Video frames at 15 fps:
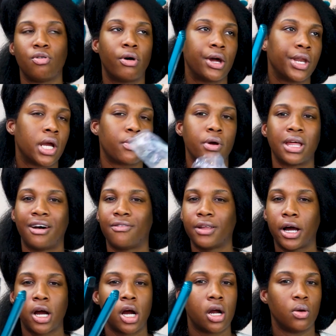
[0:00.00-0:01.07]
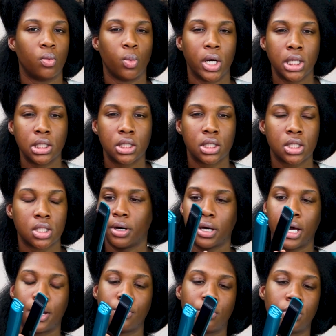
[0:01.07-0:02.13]
no idea where that flat iron went,
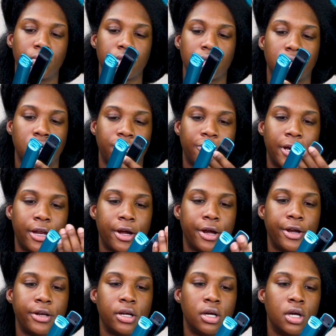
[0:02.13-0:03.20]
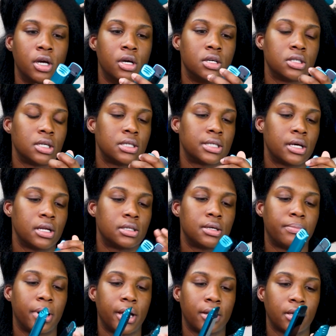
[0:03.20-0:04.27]
but I knew it was a good flat iron. So I decided to
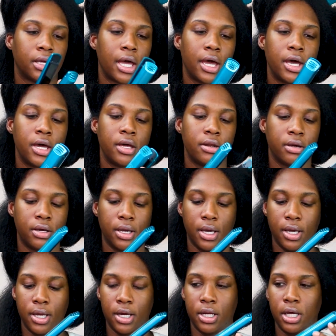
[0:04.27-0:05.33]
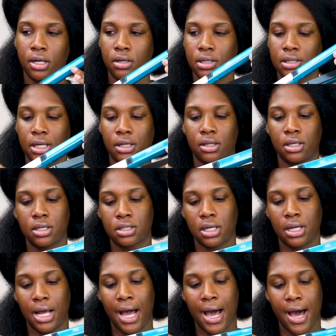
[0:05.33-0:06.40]
buy it again, and it looks like this.
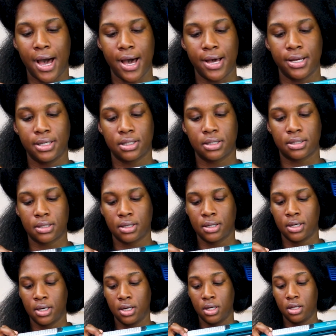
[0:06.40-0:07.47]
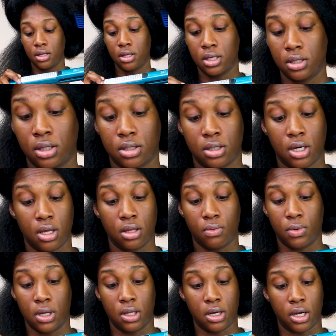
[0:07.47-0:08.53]
It has, this is not the
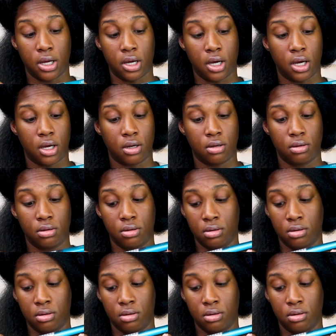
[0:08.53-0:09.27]
one that I had.